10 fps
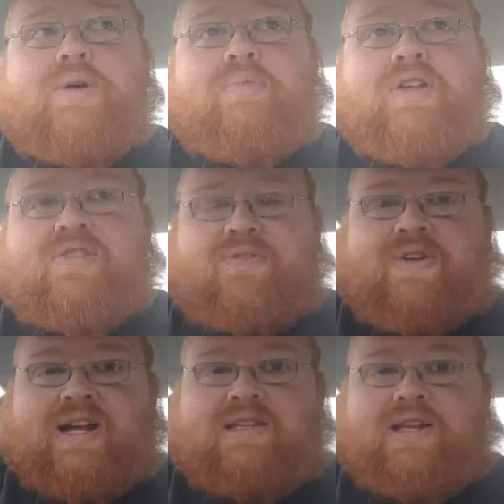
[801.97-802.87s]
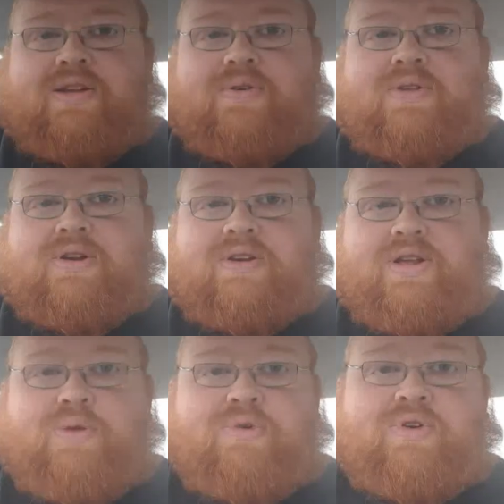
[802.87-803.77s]
Plus the fact that, they're a
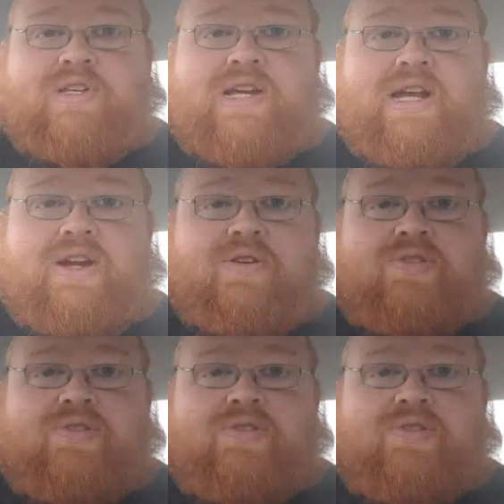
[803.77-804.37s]
humanoid tiger,